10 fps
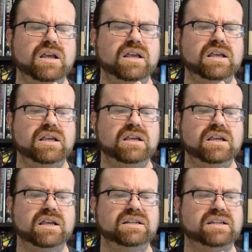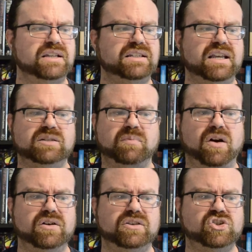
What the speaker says: He does it. It's part of the